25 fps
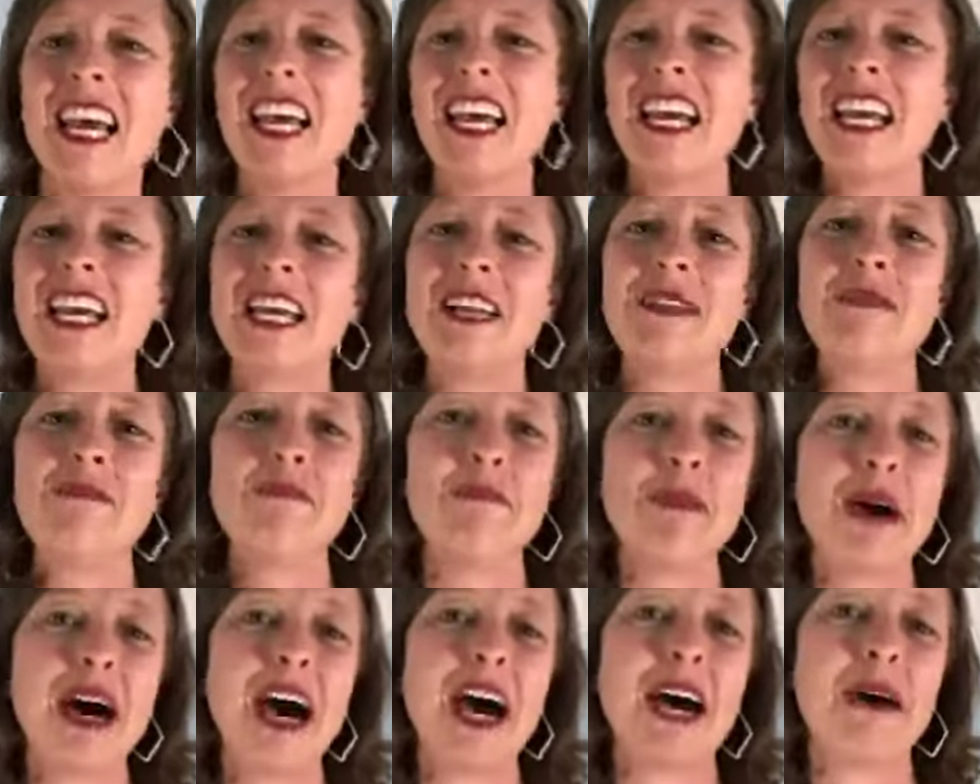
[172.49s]
in
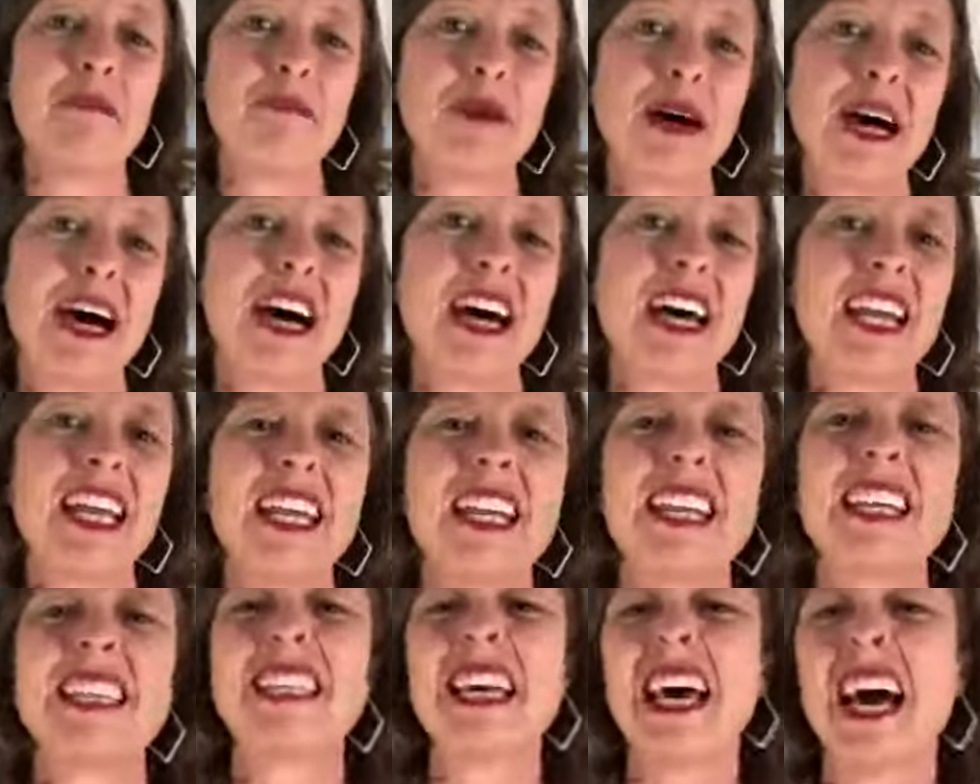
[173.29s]
my body
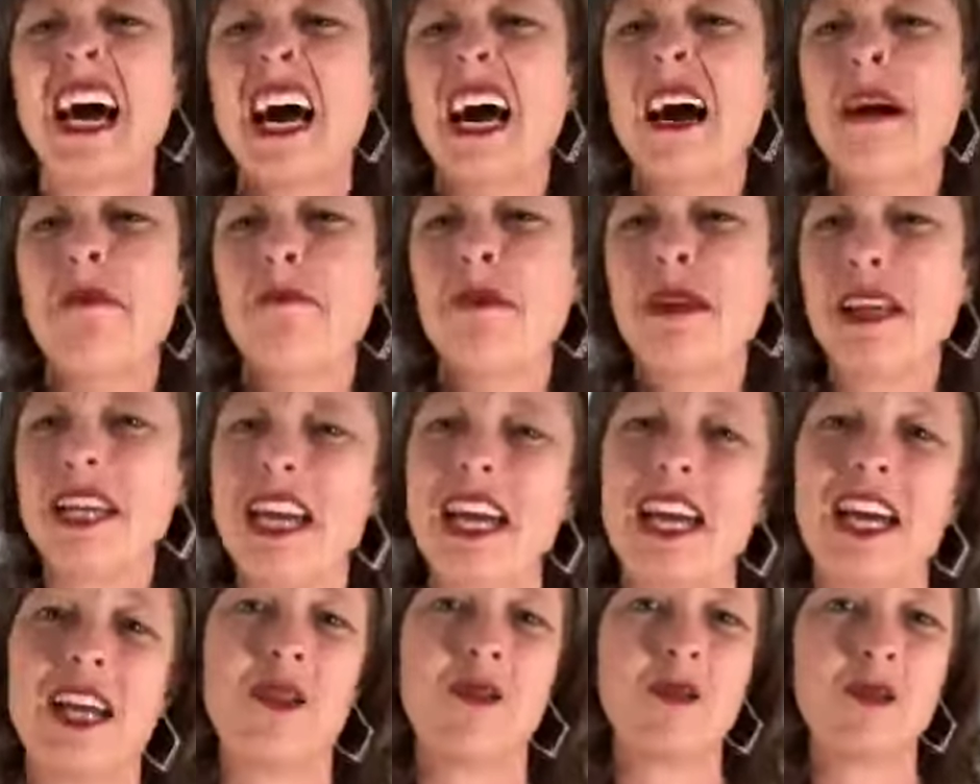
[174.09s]
is happy
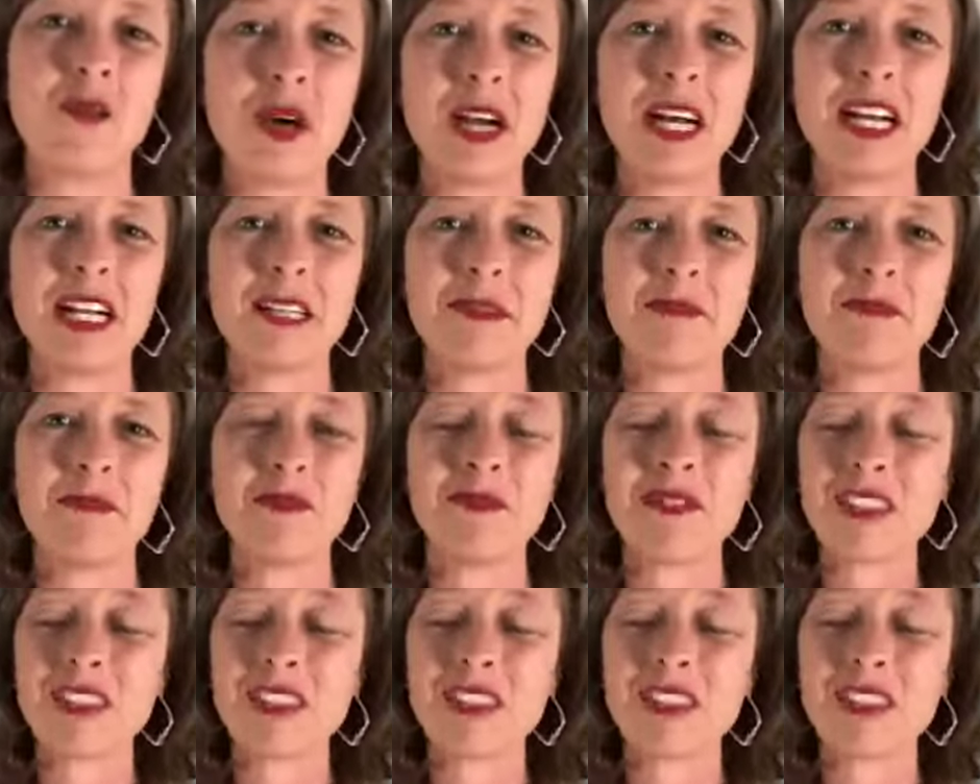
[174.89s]
and well.